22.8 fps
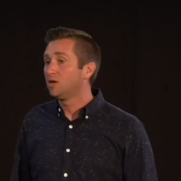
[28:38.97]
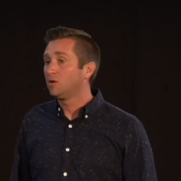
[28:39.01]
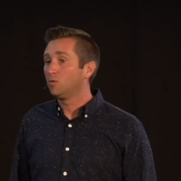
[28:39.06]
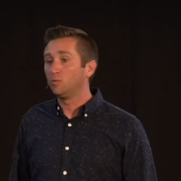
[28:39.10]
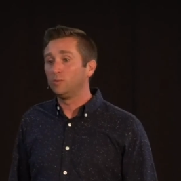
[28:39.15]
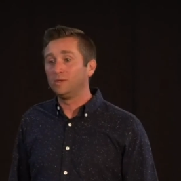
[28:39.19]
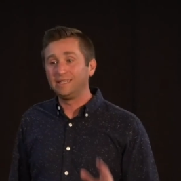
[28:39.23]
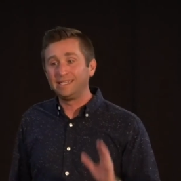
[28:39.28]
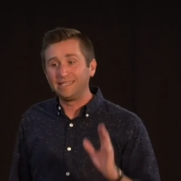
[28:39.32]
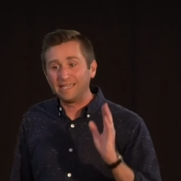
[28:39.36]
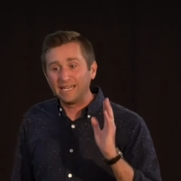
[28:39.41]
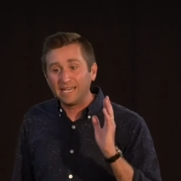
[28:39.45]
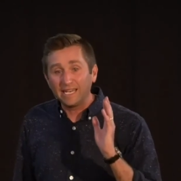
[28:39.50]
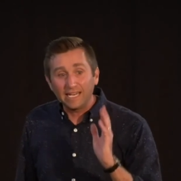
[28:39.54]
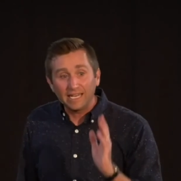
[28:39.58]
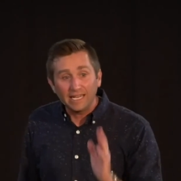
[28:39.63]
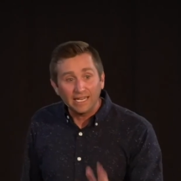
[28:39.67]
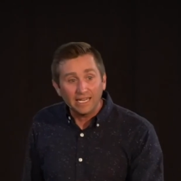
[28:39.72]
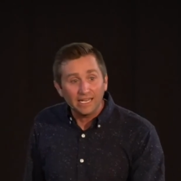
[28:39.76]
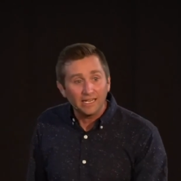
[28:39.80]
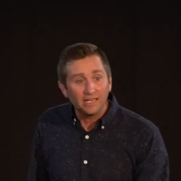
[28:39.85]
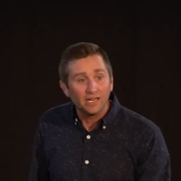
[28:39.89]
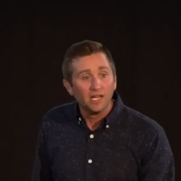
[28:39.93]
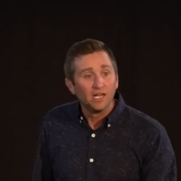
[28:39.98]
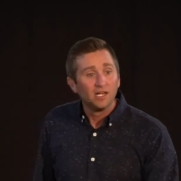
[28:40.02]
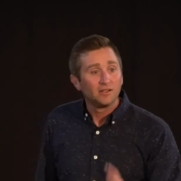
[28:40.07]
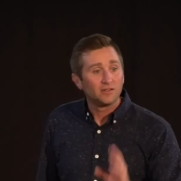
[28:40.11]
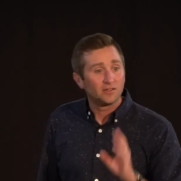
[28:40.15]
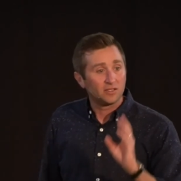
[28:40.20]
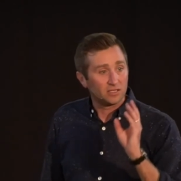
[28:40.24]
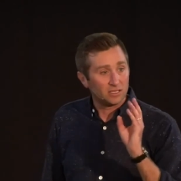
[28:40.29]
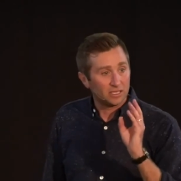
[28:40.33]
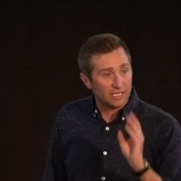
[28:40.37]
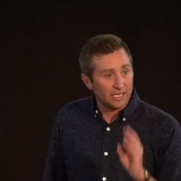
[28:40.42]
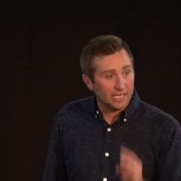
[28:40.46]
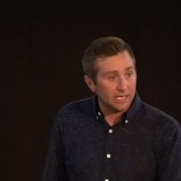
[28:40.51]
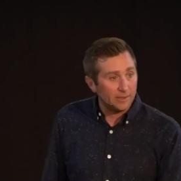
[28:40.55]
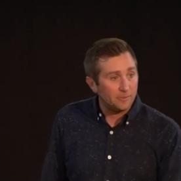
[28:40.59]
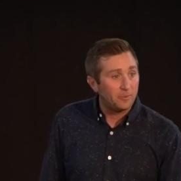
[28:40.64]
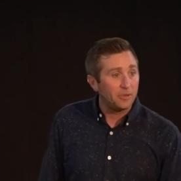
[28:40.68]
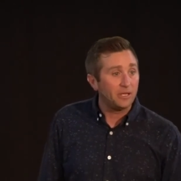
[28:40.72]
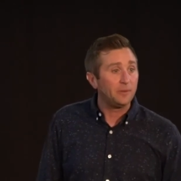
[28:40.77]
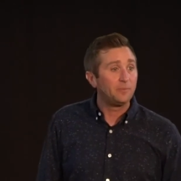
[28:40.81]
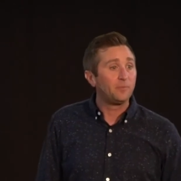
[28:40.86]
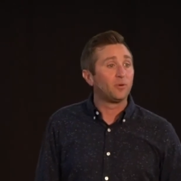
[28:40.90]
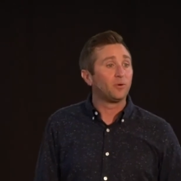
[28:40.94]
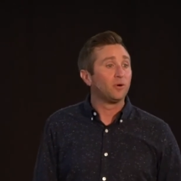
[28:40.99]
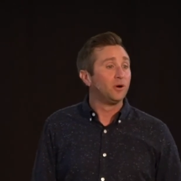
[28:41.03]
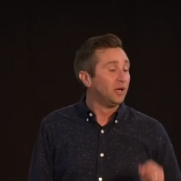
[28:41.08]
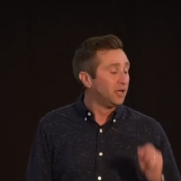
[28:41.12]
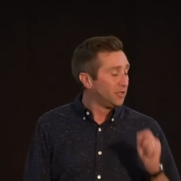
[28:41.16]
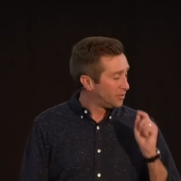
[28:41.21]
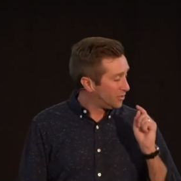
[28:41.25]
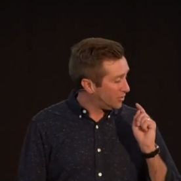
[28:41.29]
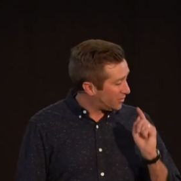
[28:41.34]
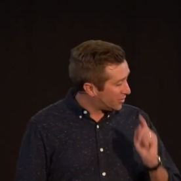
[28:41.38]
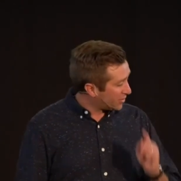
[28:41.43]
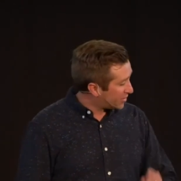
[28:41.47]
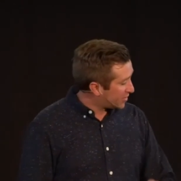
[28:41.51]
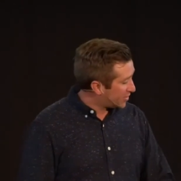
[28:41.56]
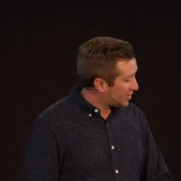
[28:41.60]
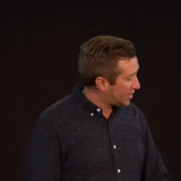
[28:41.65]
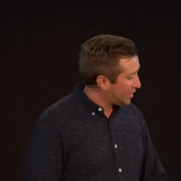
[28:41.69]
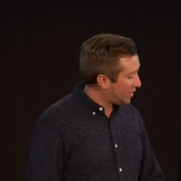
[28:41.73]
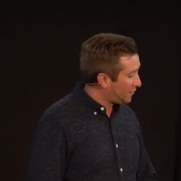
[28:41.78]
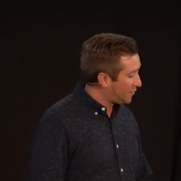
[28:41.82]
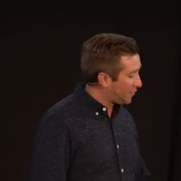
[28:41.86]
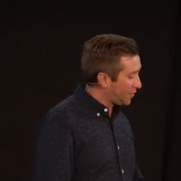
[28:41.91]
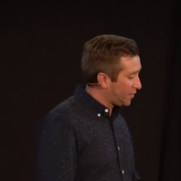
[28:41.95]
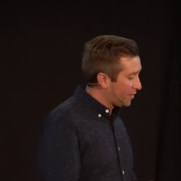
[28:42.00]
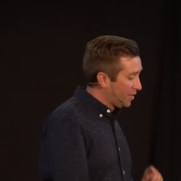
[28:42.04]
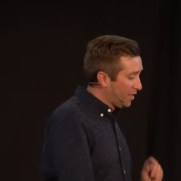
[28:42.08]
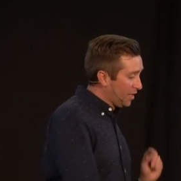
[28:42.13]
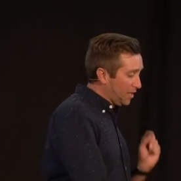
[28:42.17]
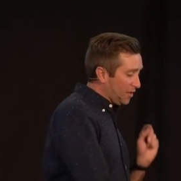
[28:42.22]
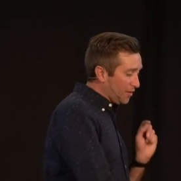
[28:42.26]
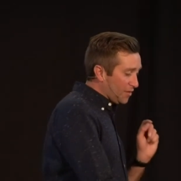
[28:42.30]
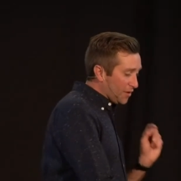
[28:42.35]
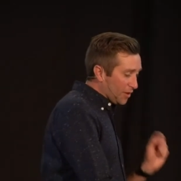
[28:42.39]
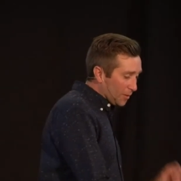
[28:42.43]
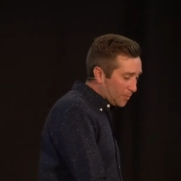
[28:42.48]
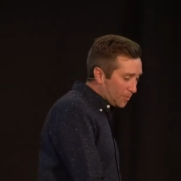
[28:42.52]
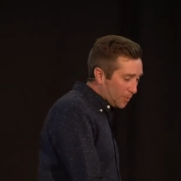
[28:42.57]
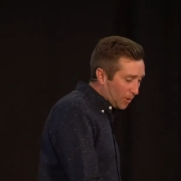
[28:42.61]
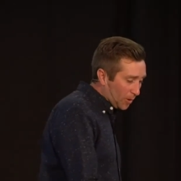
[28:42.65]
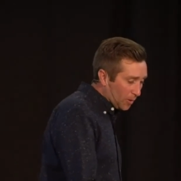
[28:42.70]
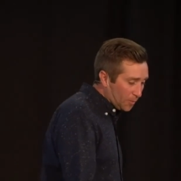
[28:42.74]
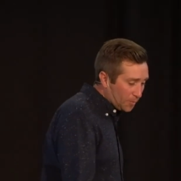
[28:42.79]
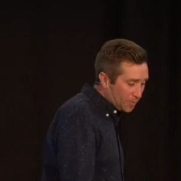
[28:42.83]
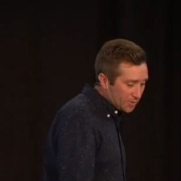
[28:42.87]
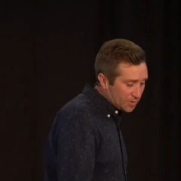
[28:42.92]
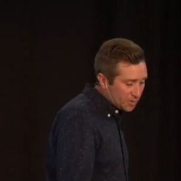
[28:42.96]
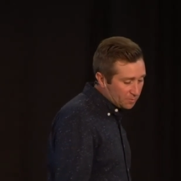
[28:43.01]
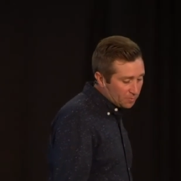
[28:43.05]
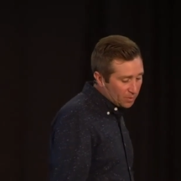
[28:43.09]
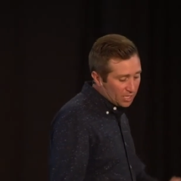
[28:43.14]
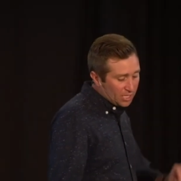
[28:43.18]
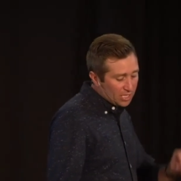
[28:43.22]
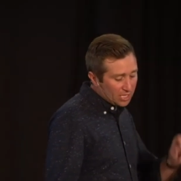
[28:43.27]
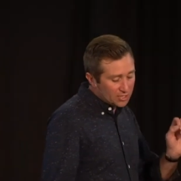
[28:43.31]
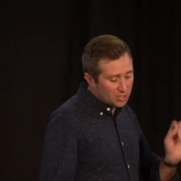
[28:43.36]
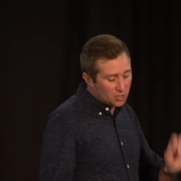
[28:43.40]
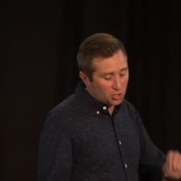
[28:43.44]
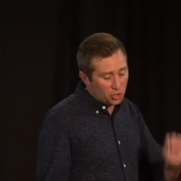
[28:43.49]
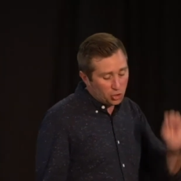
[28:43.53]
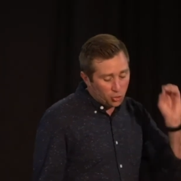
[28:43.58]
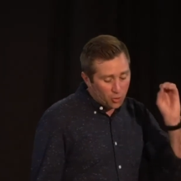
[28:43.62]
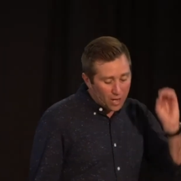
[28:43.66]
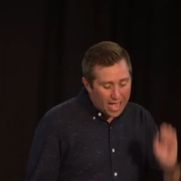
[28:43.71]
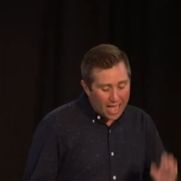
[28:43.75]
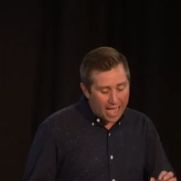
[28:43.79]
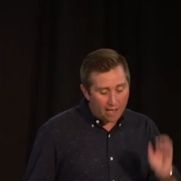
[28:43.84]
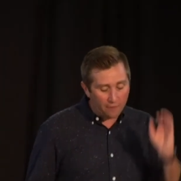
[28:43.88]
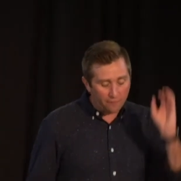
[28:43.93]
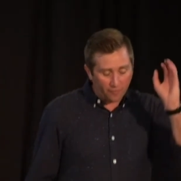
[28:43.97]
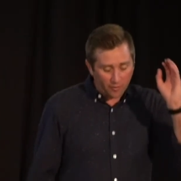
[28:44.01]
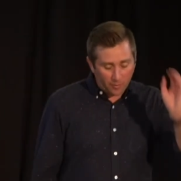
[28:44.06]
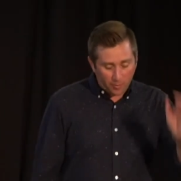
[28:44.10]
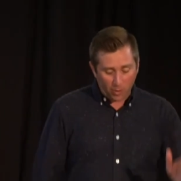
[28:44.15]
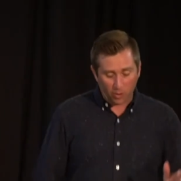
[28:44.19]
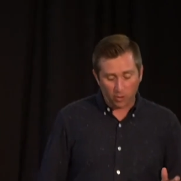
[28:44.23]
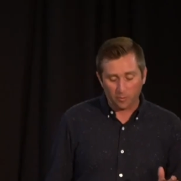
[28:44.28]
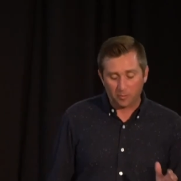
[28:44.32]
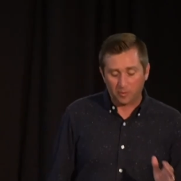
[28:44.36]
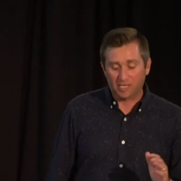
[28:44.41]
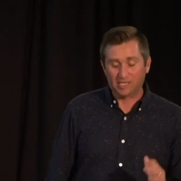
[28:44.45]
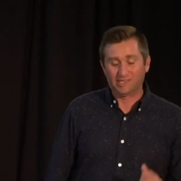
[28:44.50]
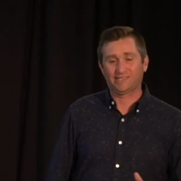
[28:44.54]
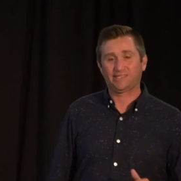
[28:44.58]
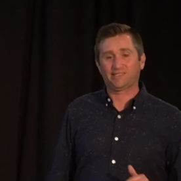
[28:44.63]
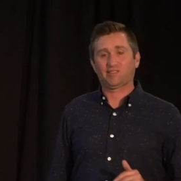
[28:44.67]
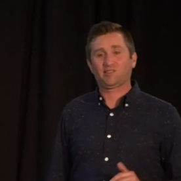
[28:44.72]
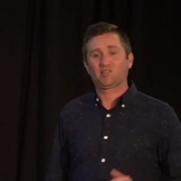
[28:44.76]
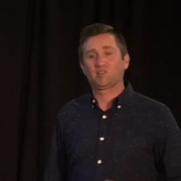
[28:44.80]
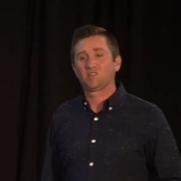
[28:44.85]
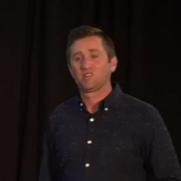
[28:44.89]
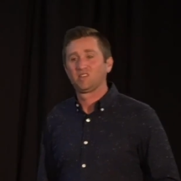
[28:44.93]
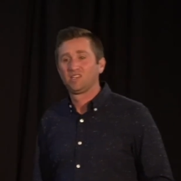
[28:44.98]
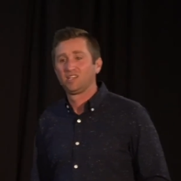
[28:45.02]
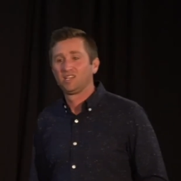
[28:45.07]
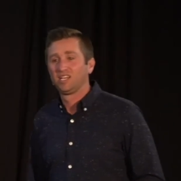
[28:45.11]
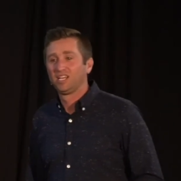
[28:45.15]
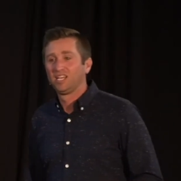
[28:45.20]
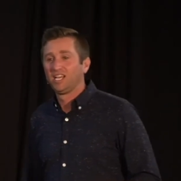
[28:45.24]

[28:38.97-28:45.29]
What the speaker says: We need to lead people to discover their purpose, because you have a purpose.